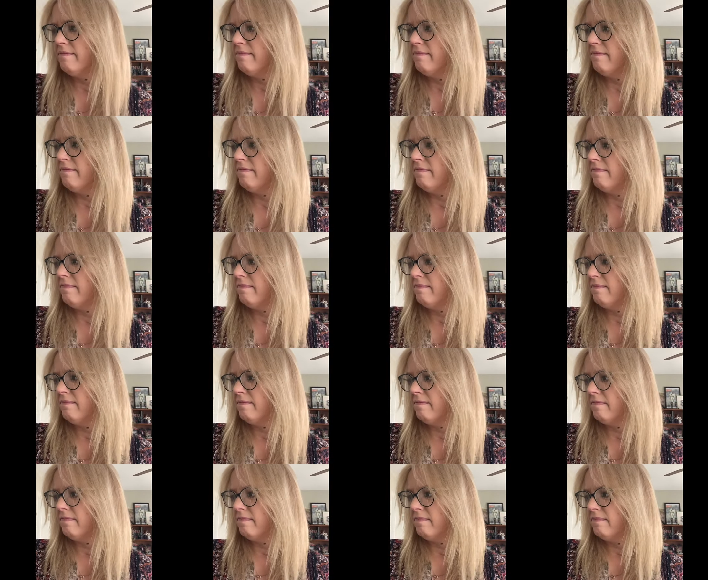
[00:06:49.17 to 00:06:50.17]

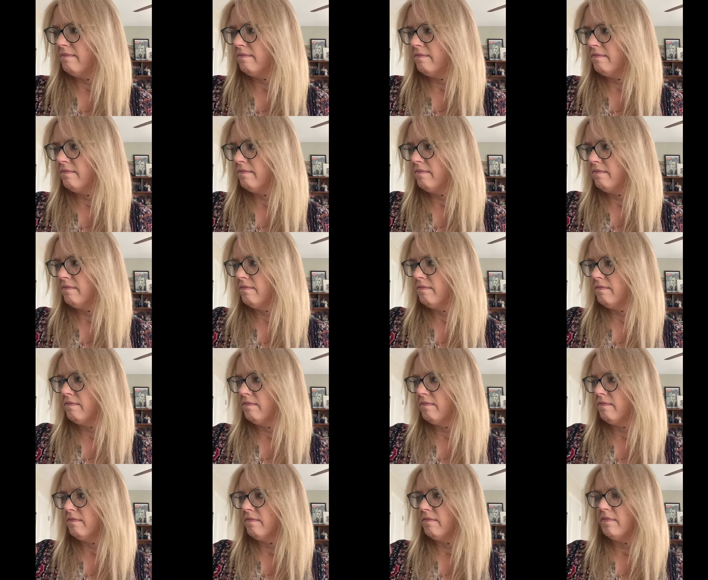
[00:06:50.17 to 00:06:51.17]

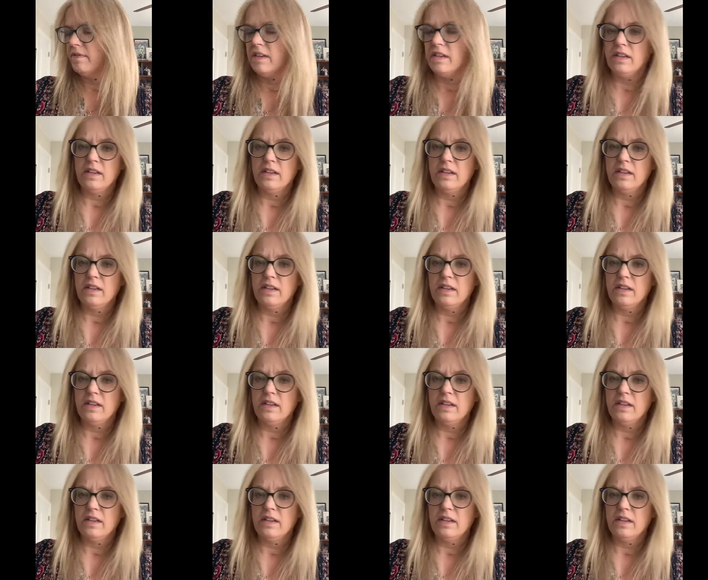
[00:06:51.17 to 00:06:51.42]
No one is speaking in this clip.